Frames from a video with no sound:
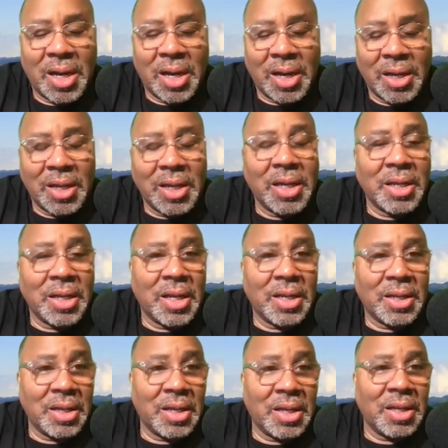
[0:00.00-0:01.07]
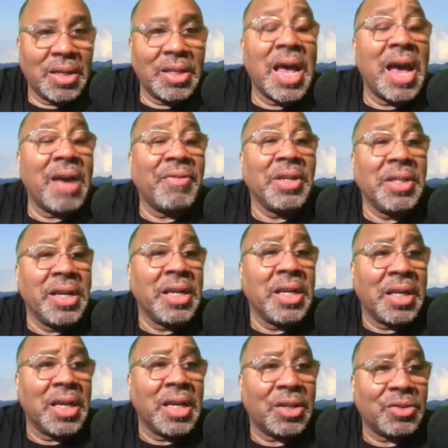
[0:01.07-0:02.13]
uh, and, and, and having
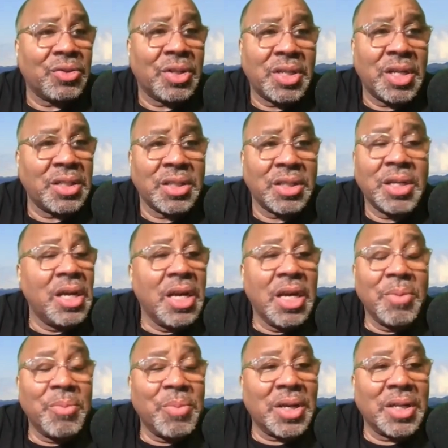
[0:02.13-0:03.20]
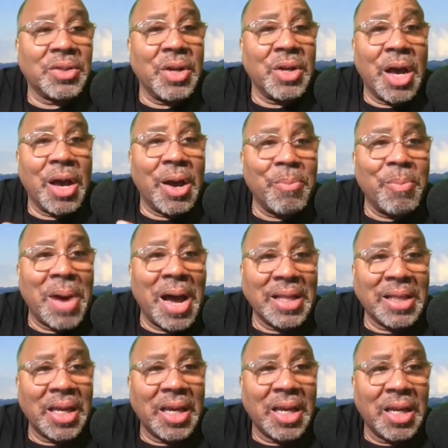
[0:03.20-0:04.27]
needing extra attention, because my
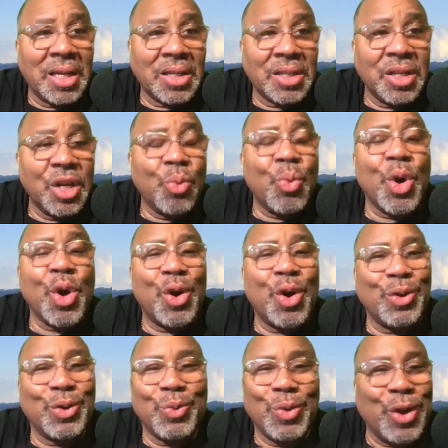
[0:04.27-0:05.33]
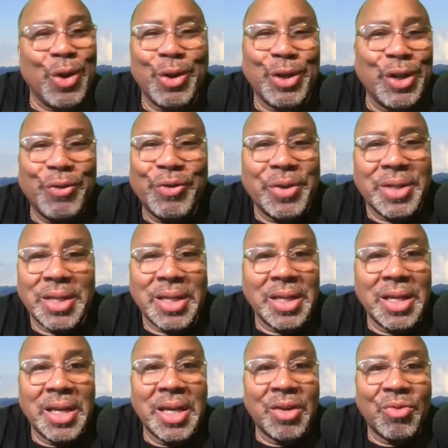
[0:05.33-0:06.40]
thing is we all learn differently,
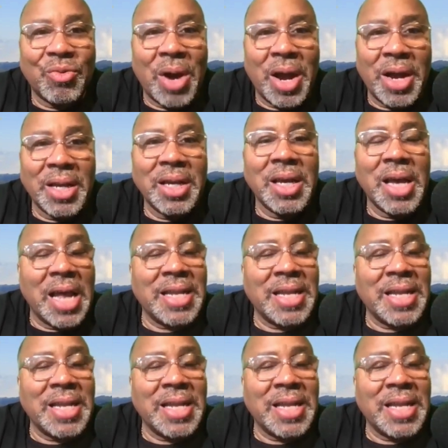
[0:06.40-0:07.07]
right? right?